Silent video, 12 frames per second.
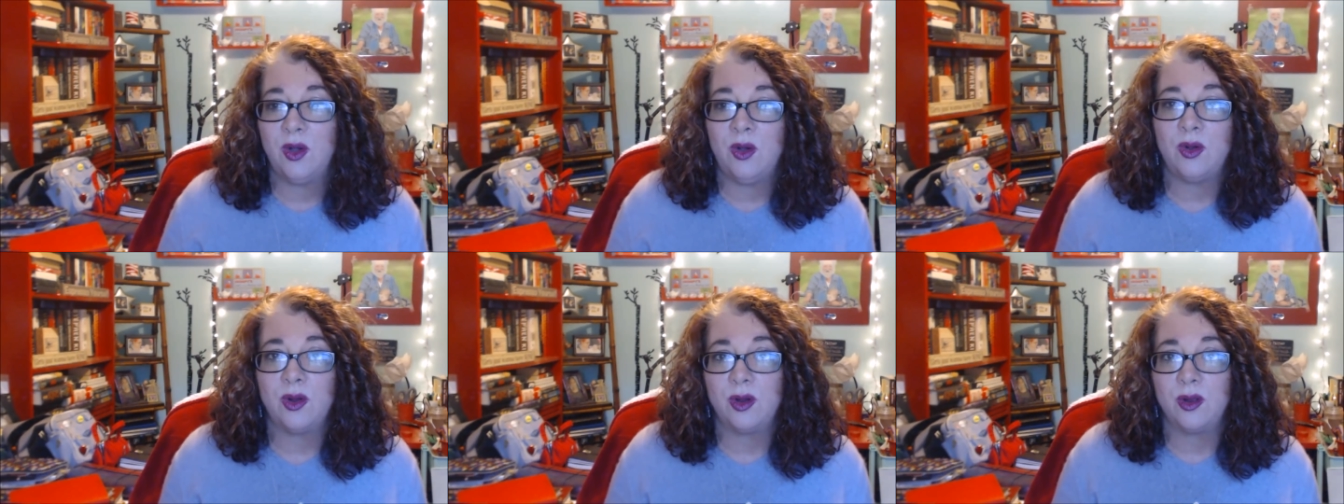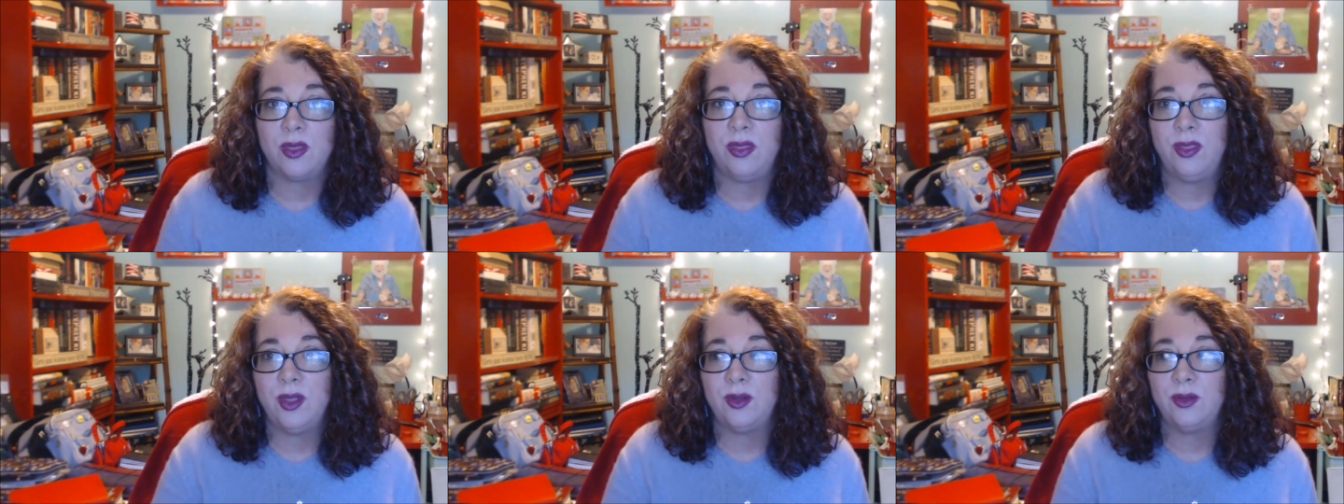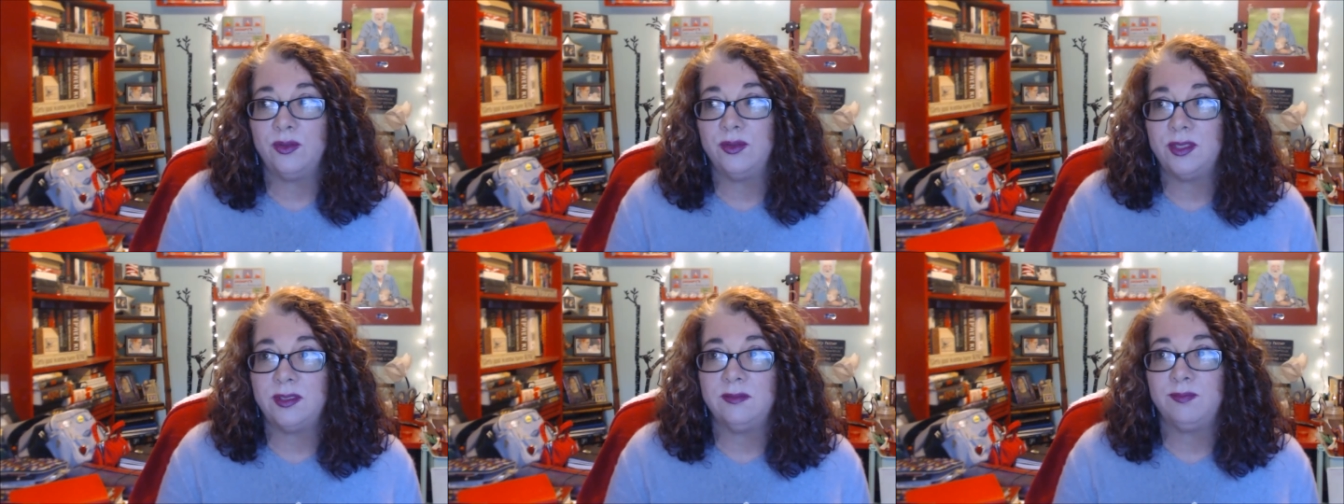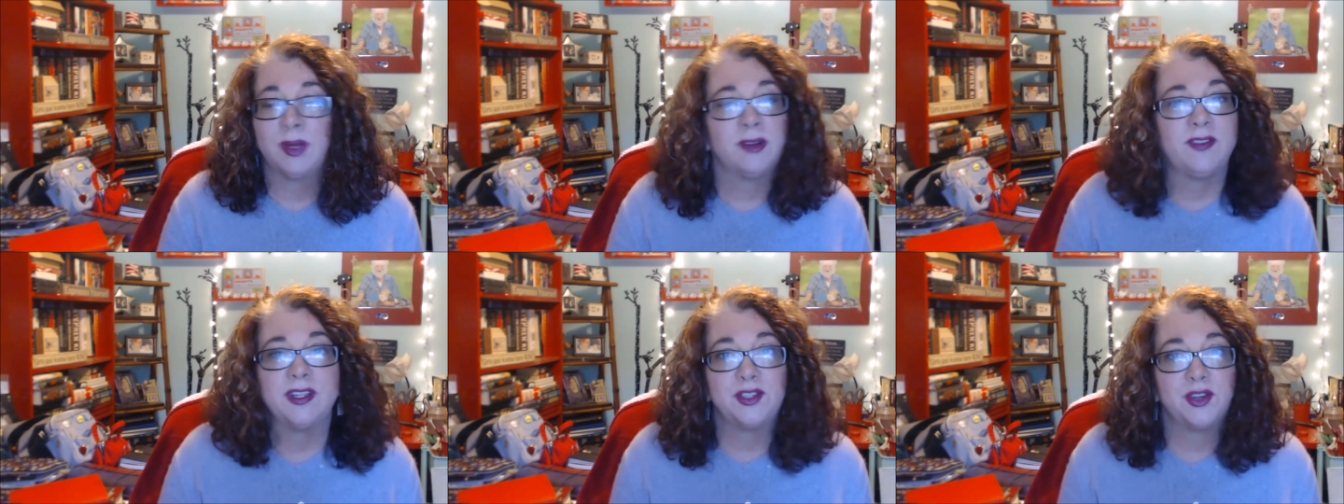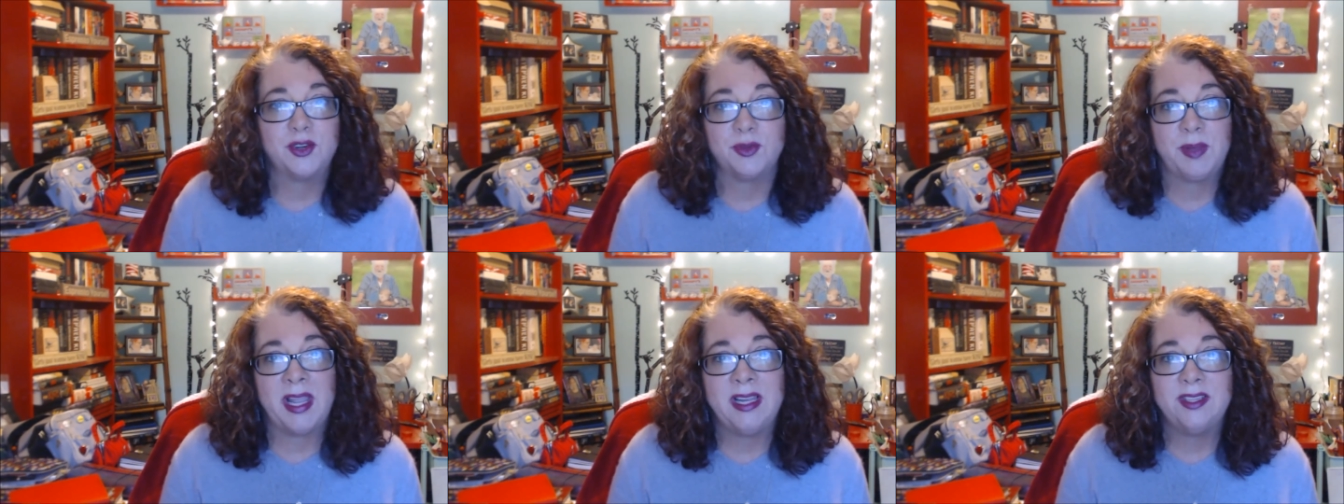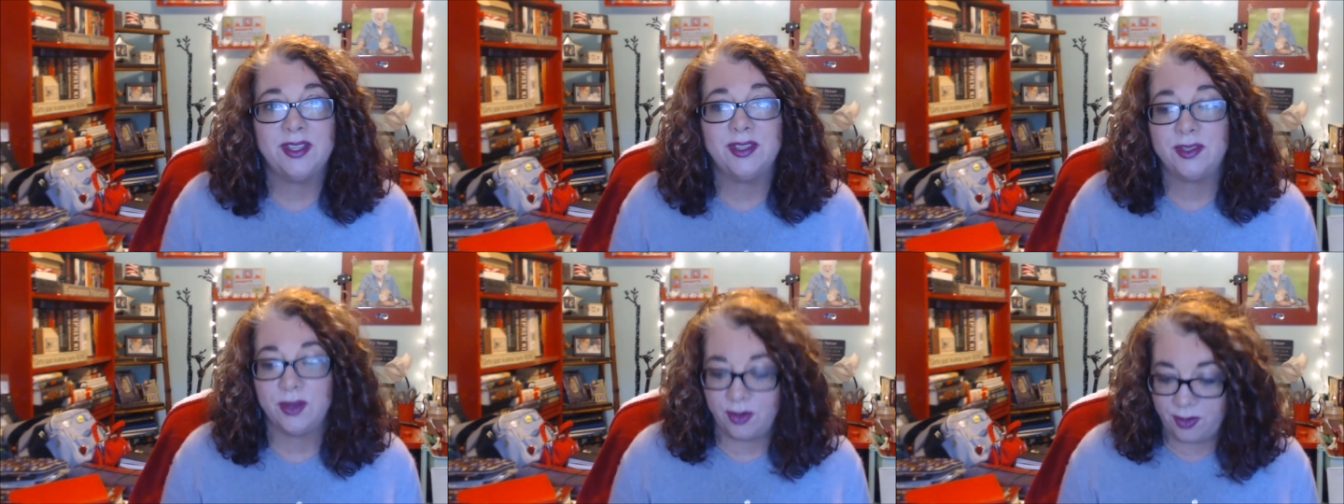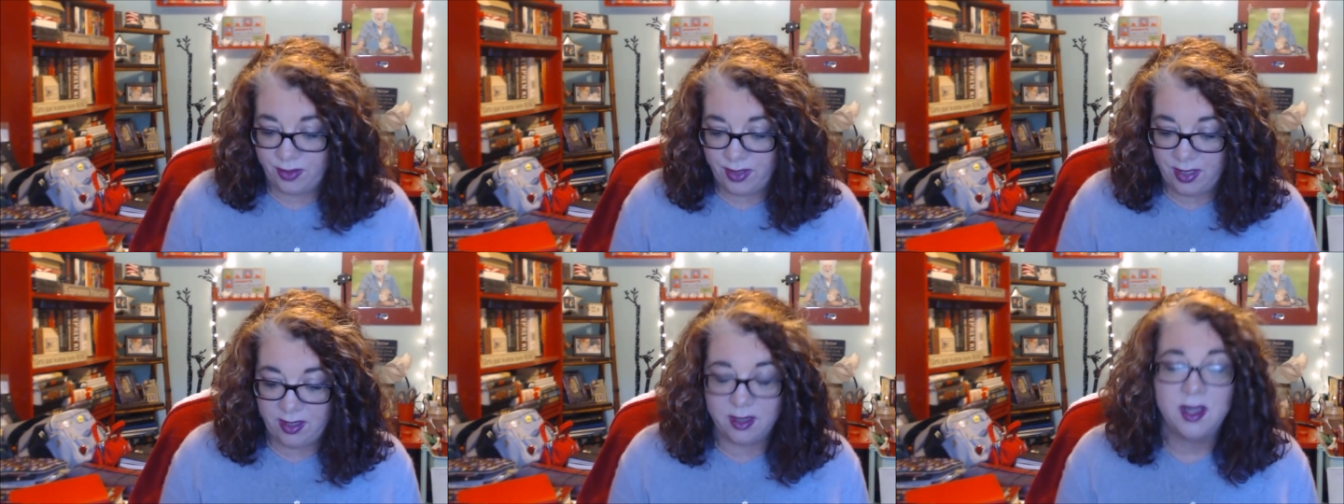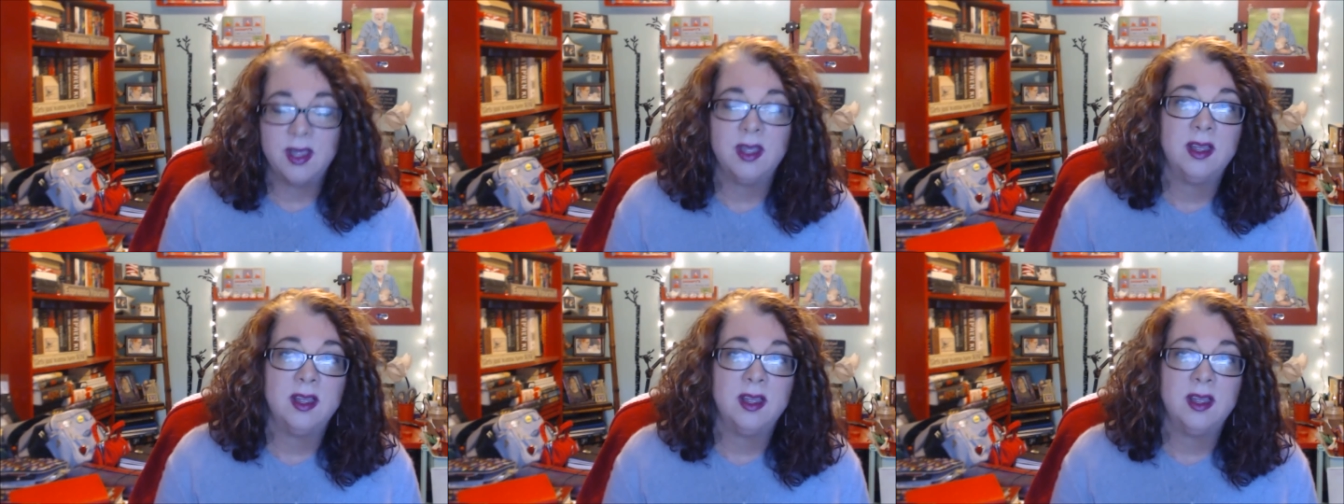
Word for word: Are those perfect journal pages or the